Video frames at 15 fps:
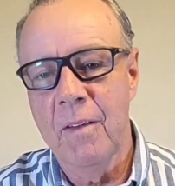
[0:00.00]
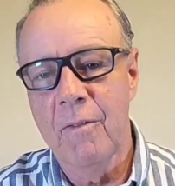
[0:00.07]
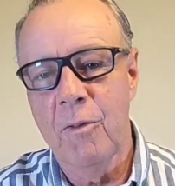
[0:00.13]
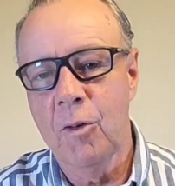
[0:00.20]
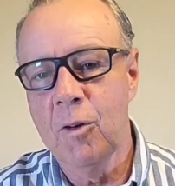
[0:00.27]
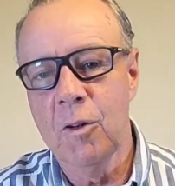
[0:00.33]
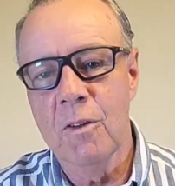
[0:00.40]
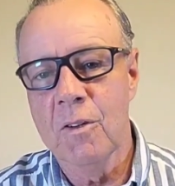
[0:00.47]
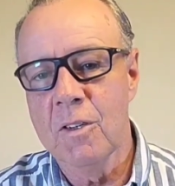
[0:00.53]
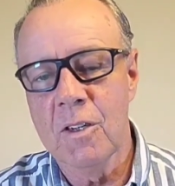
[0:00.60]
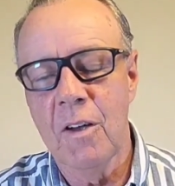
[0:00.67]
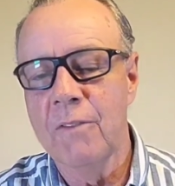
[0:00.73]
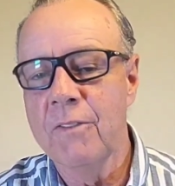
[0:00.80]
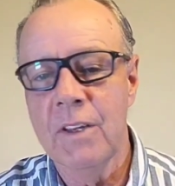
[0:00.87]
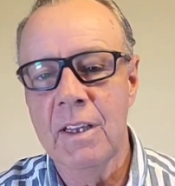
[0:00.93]
for
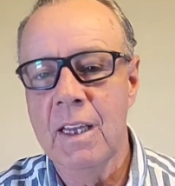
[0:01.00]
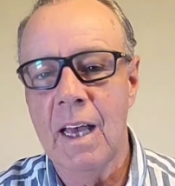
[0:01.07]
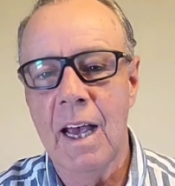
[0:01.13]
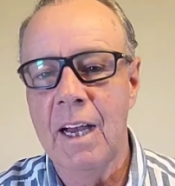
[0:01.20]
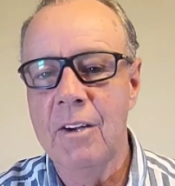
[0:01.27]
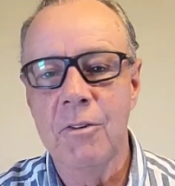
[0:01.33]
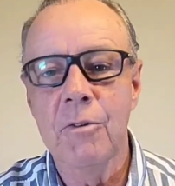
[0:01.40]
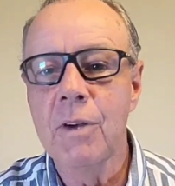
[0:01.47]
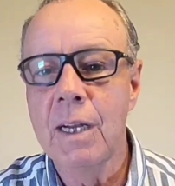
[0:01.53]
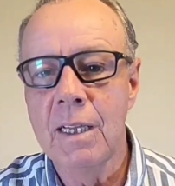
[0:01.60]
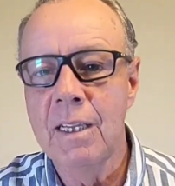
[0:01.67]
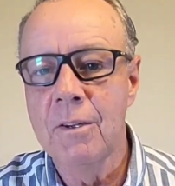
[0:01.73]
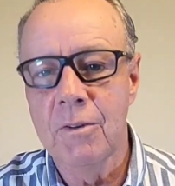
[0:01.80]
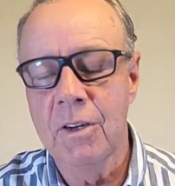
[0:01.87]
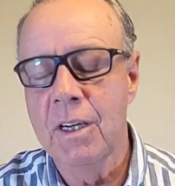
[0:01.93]
something I
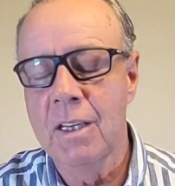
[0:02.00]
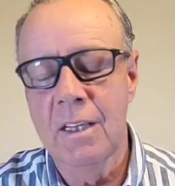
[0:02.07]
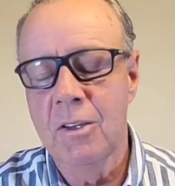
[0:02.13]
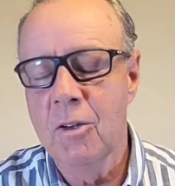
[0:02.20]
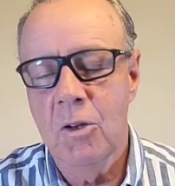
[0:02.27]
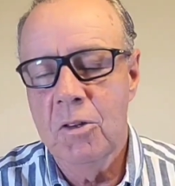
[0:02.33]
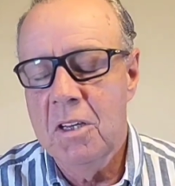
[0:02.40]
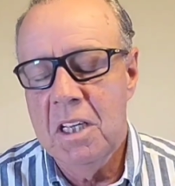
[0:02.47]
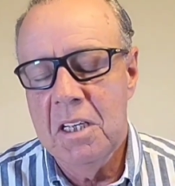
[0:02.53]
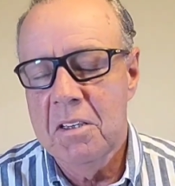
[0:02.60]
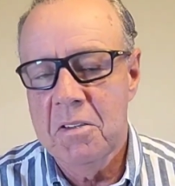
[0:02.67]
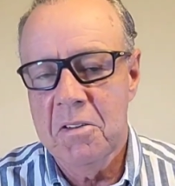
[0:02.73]
really, really don't need.